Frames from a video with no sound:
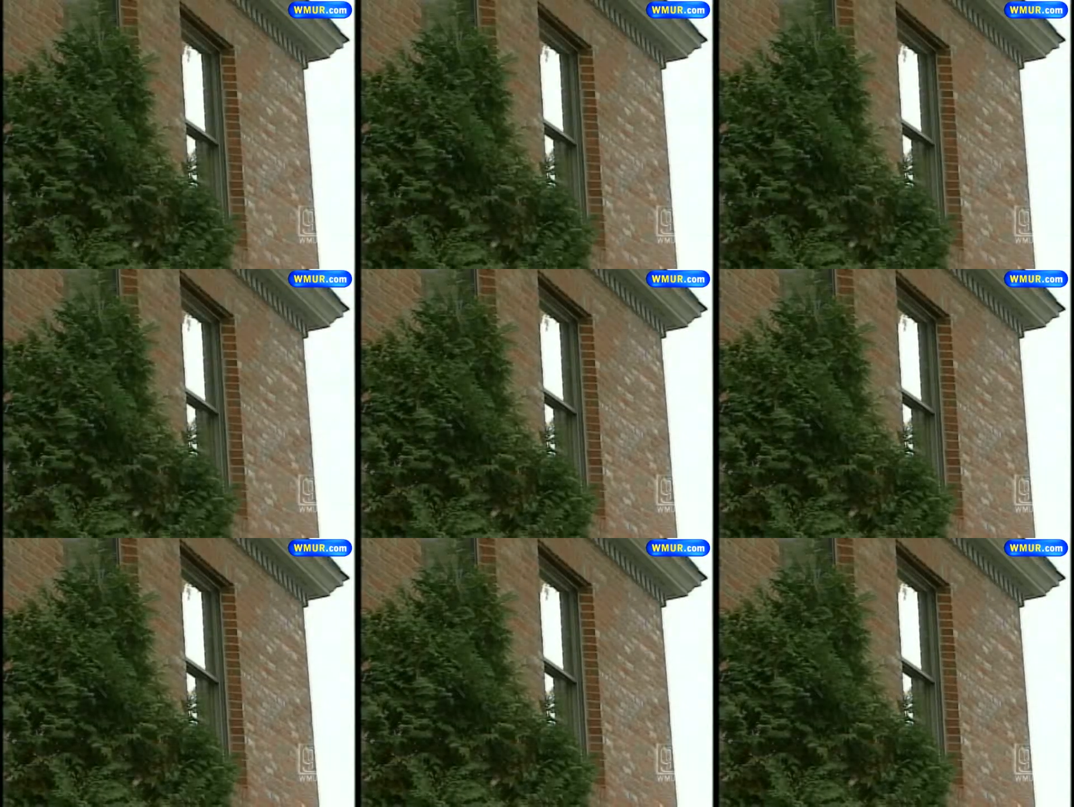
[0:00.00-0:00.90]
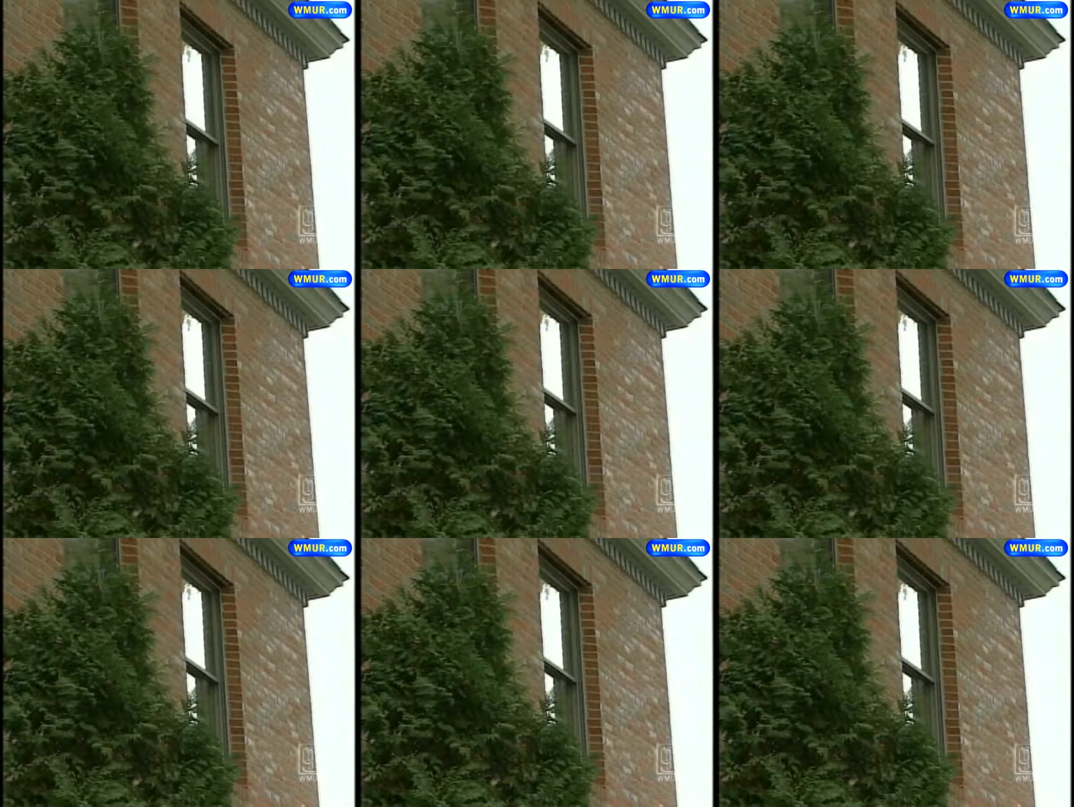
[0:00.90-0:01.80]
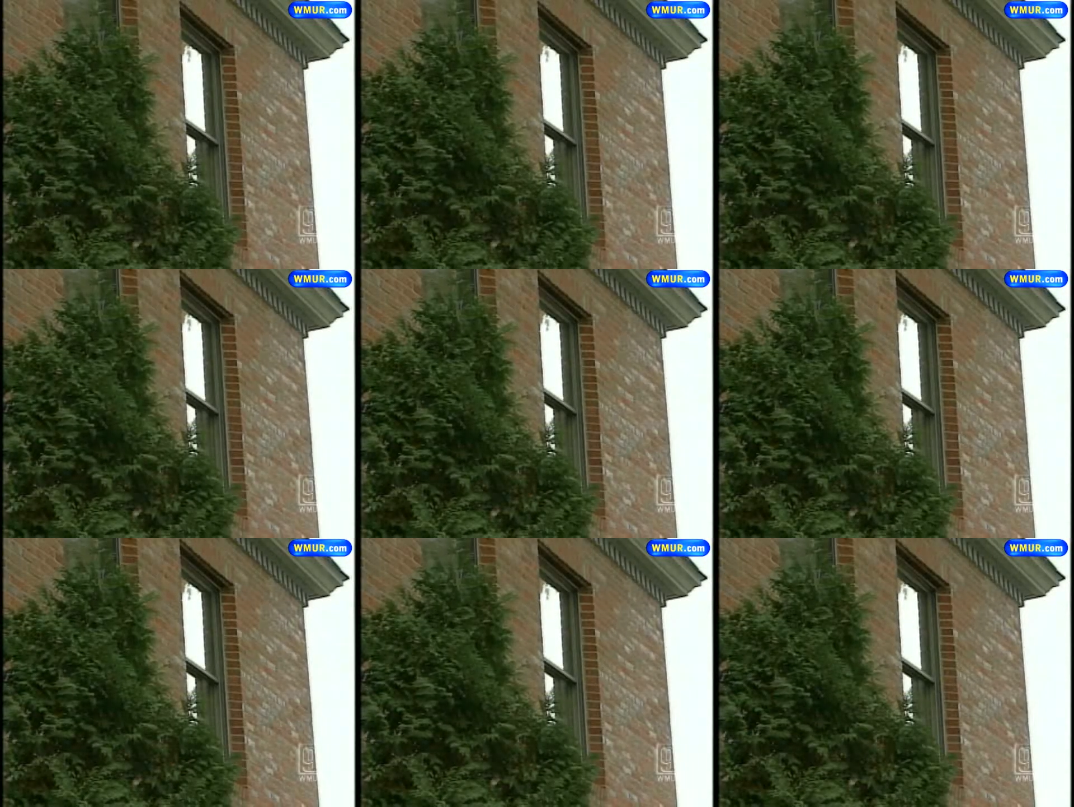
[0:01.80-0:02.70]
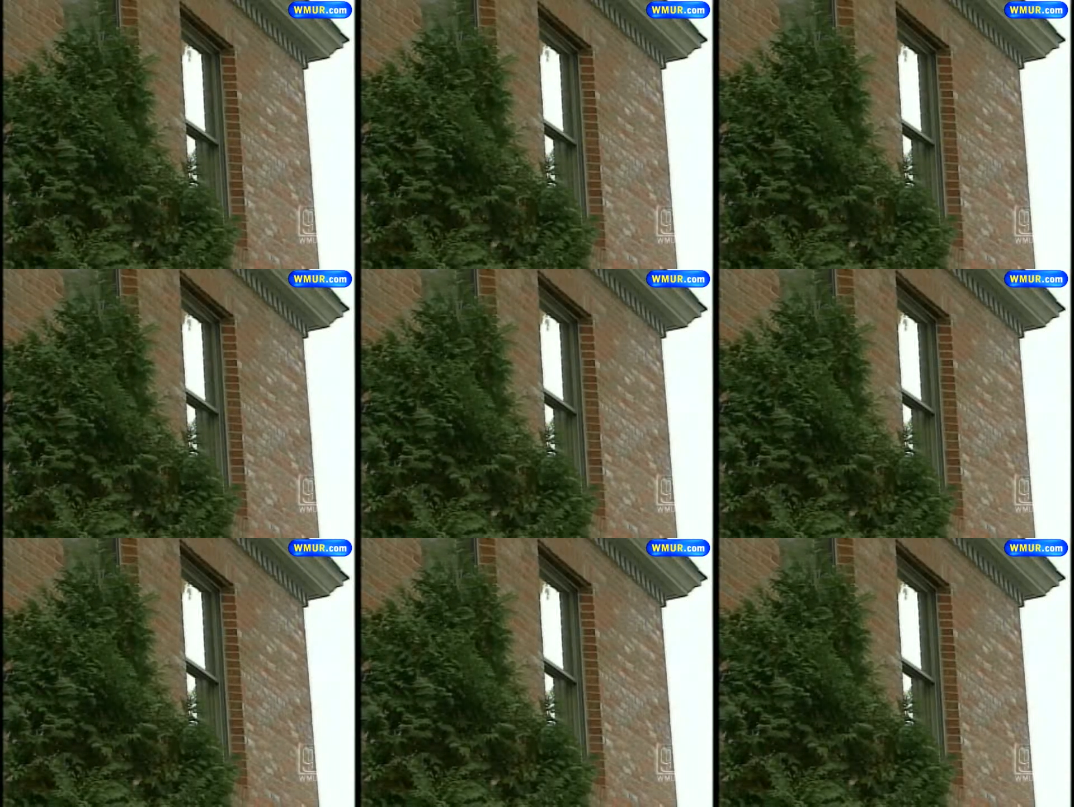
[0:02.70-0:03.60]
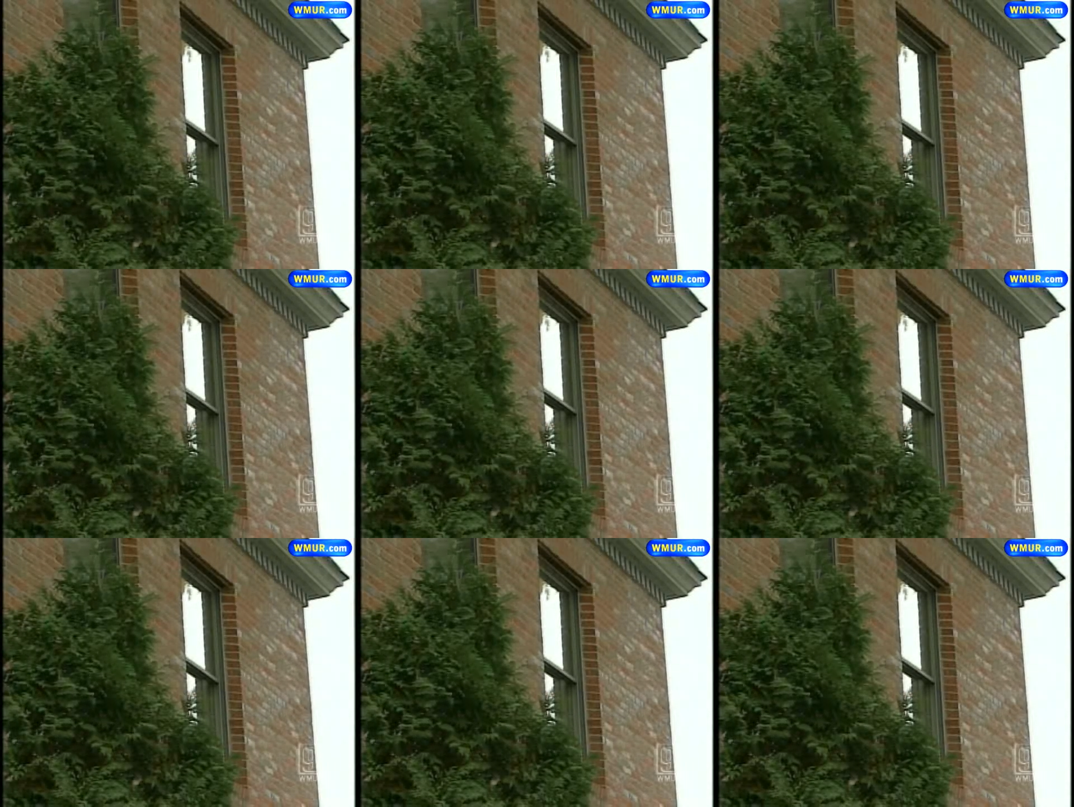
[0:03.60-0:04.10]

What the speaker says: [unreadable: no face in view]